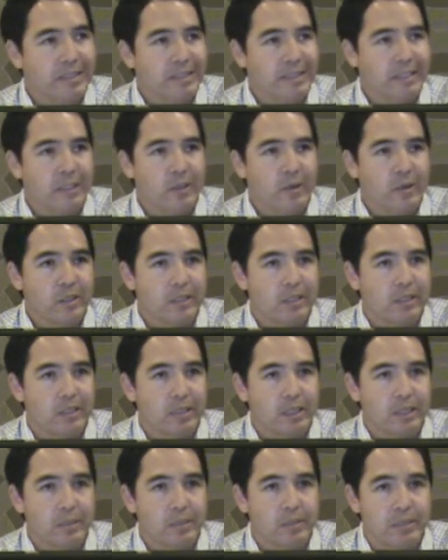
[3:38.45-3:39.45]
increase
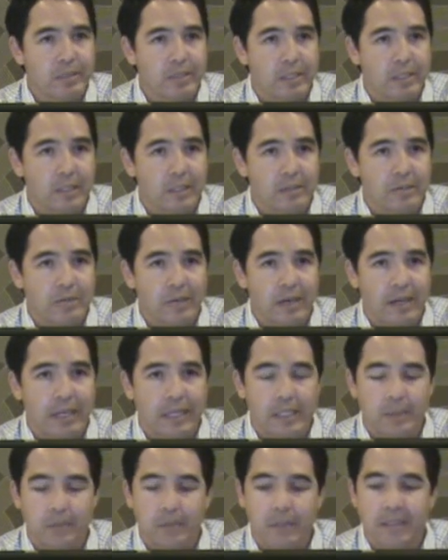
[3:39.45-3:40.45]
in hospitalization for
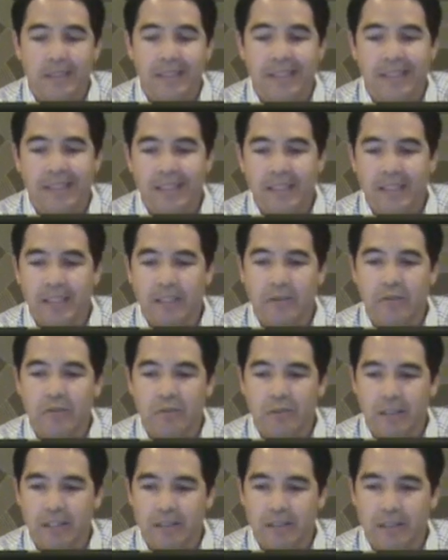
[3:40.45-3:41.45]
asthma in
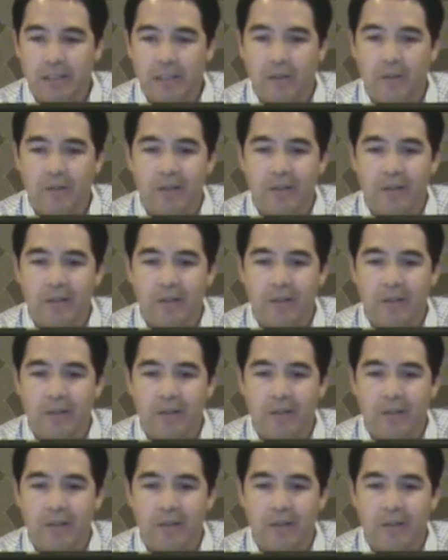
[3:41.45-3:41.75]
Fresno.